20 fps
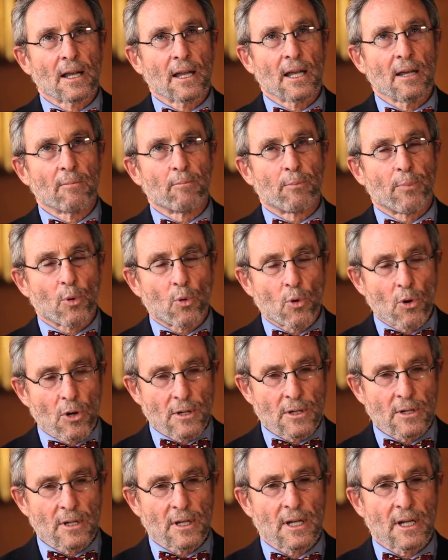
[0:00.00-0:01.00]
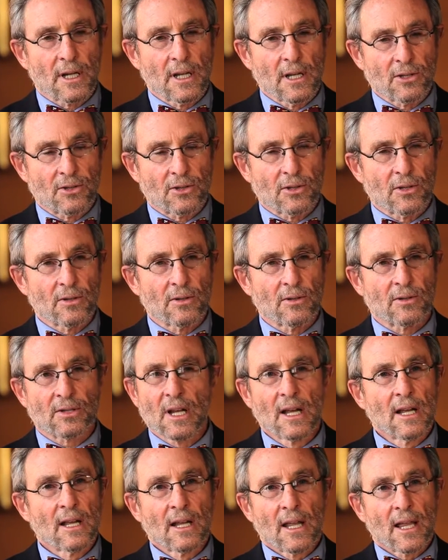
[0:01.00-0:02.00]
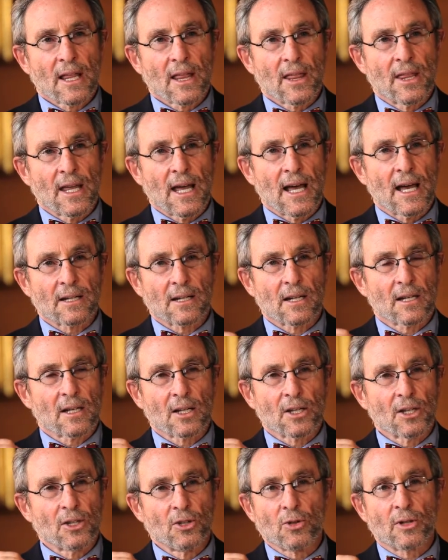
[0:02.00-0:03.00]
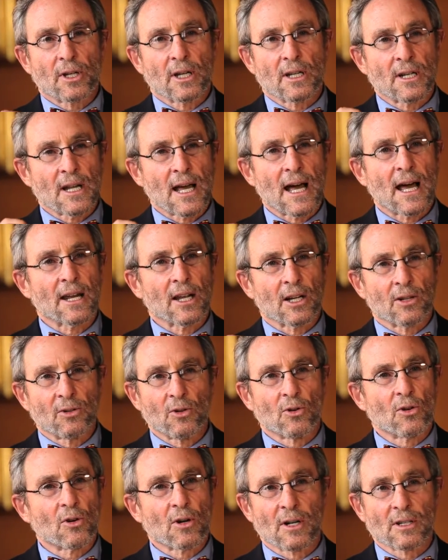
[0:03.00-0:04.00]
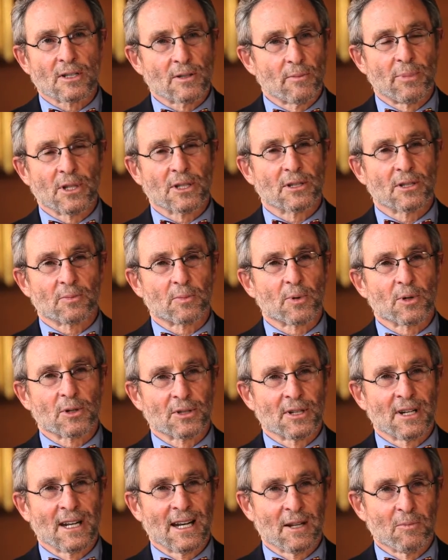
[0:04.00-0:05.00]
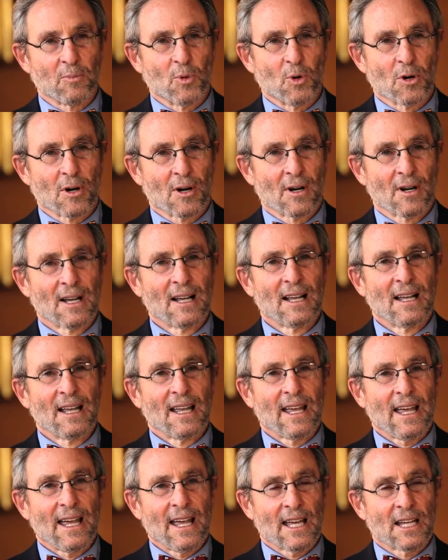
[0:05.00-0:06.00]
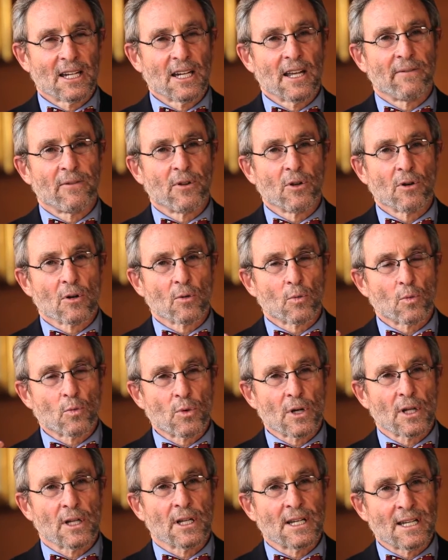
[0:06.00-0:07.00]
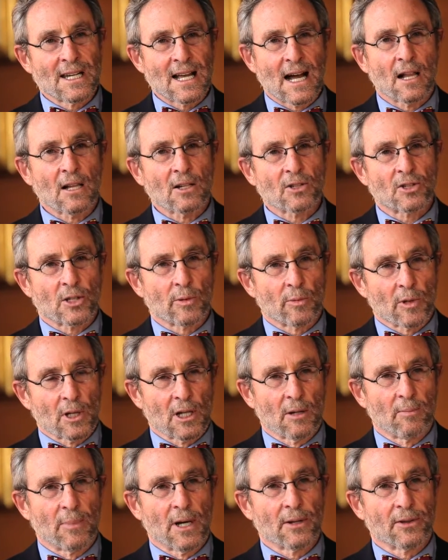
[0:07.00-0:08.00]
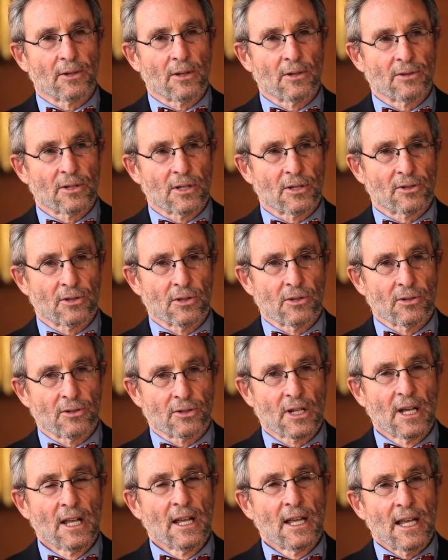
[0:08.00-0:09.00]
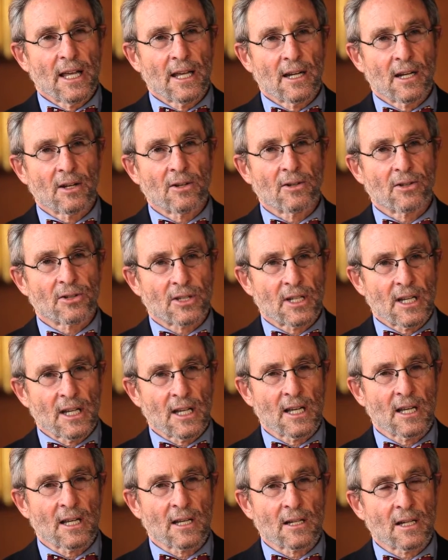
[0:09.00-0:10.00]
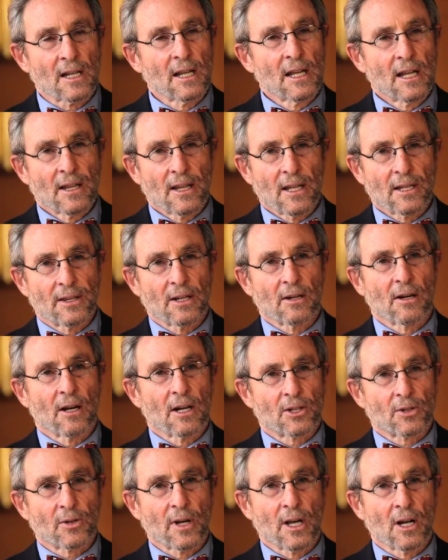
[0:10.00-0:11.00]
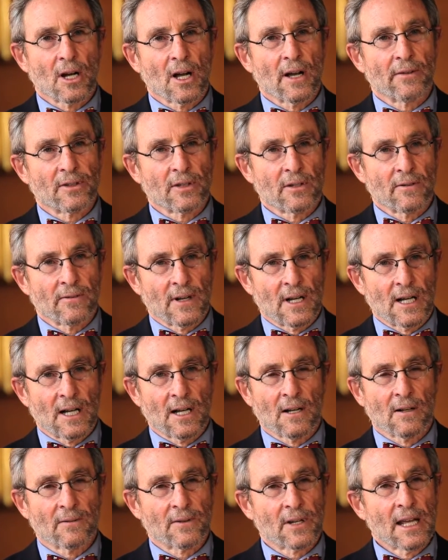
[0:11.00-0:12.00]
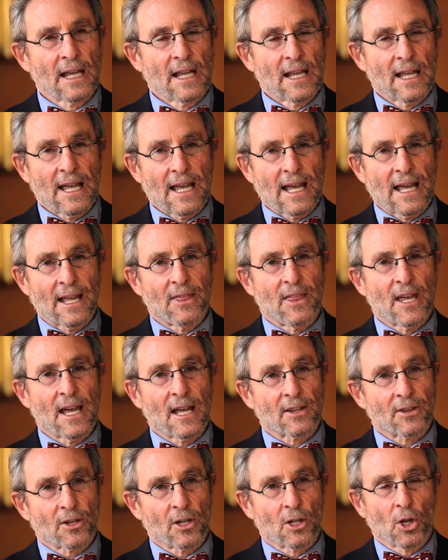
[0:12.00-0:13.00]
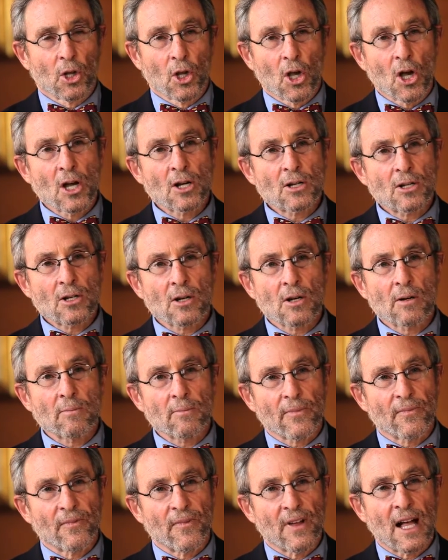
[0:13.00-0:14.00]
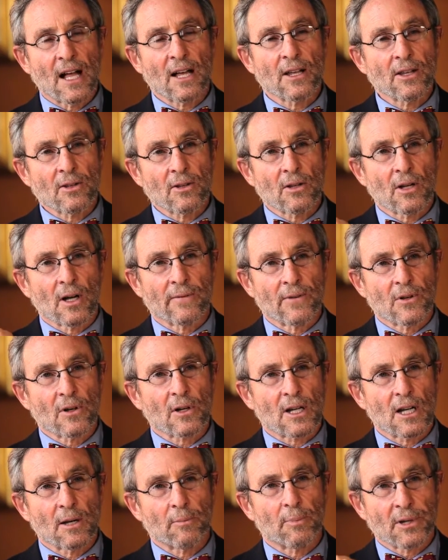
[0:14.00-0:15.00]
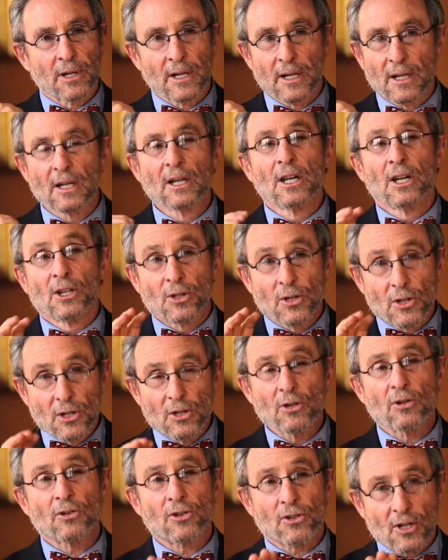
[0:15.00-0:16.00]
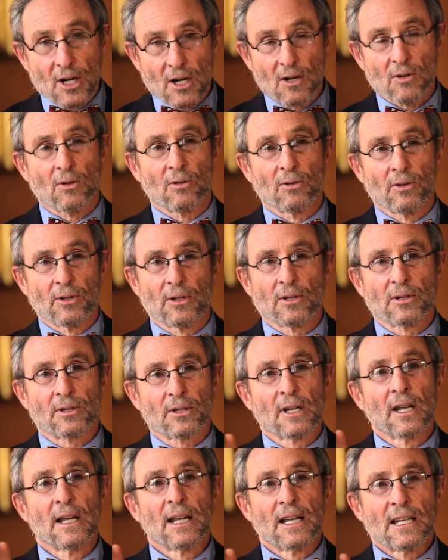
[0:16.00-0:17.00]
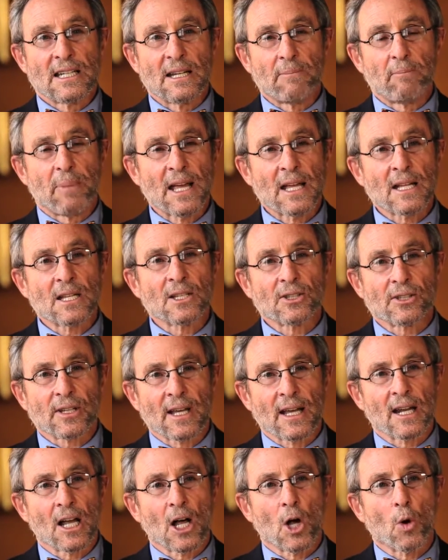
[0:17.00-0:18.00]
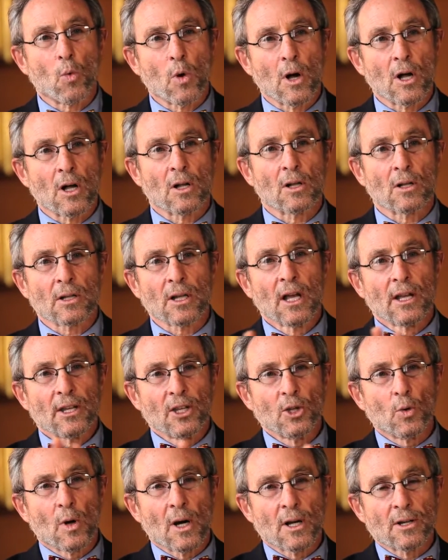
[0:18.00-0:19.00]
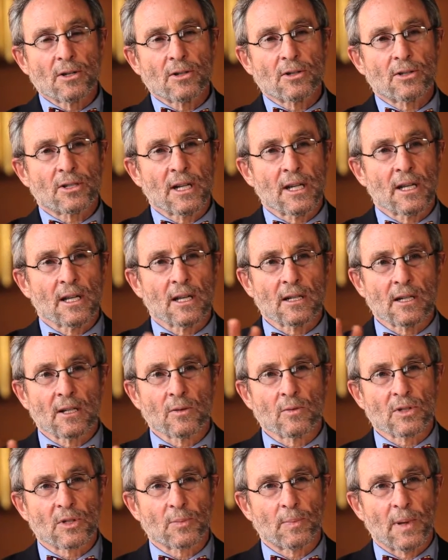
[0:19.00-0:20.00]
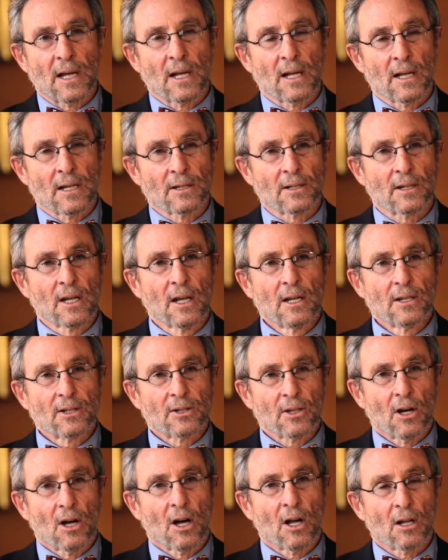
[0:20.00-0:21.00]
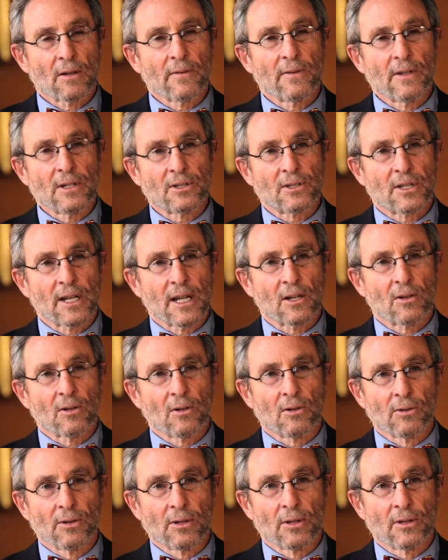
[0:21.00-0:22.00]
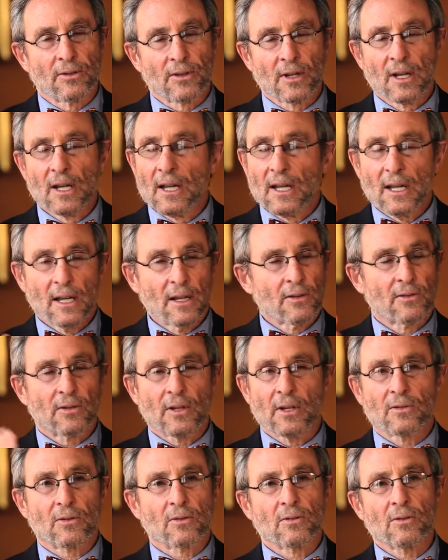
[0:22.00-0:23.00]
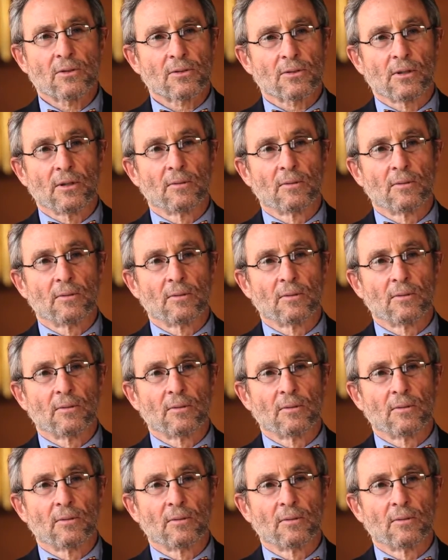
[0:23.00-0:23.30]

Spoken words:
important issues that you cannot ignore as a business person anymore. And if you're really knowledgeable about those issues and understand that there are trade-offs involved, and that the long-term value of your company to your shareholders depends on how well you understand and respond to all of these stakeholders is crucial.